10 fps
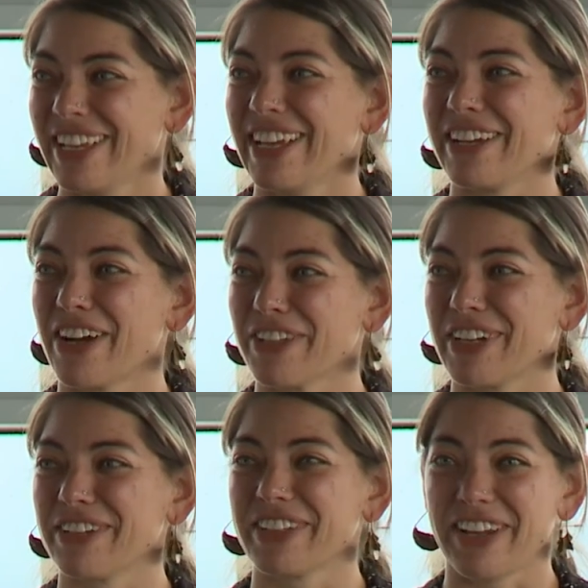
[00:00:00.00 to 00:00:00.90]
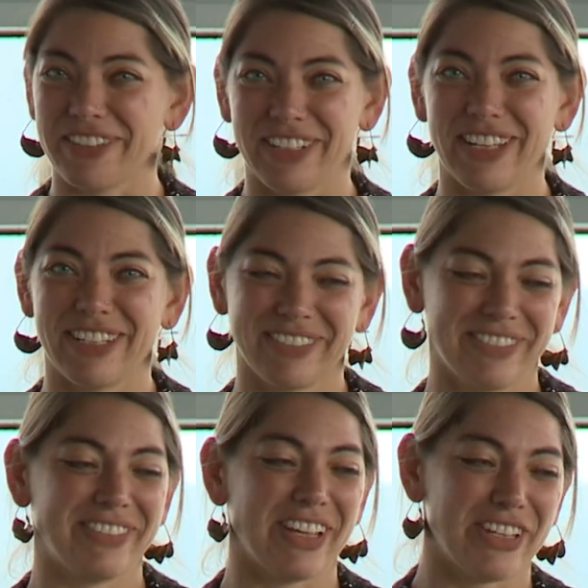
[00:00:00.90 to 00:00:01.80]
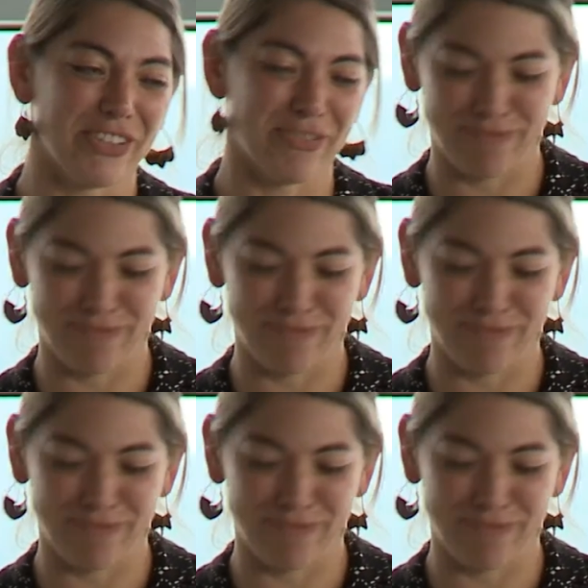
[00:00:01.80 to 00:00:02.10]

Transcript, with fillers: and Colorado the Healthy. Thank you.